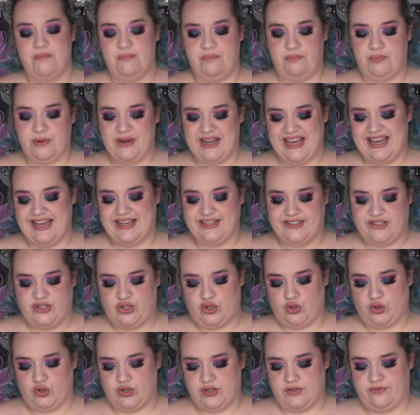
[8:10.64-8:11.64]
But it is
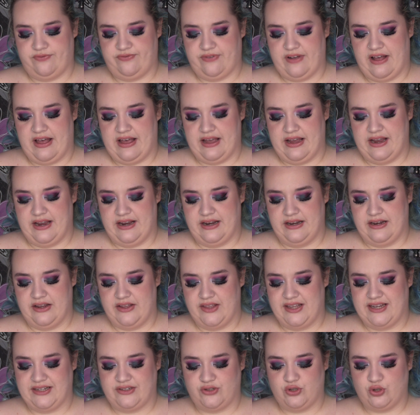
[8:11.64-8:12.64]
just fine.
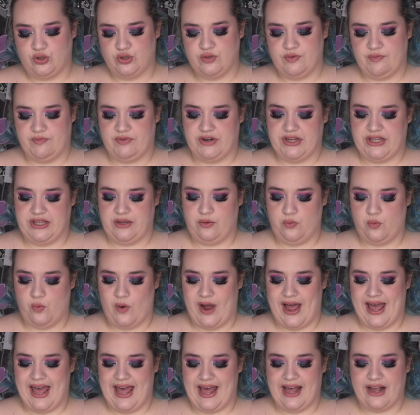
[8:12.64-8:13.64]
It doesn't really
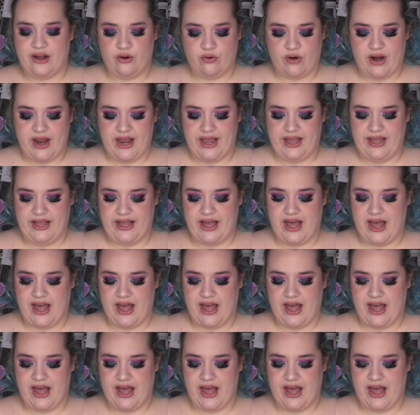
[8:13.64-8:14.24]
wear great.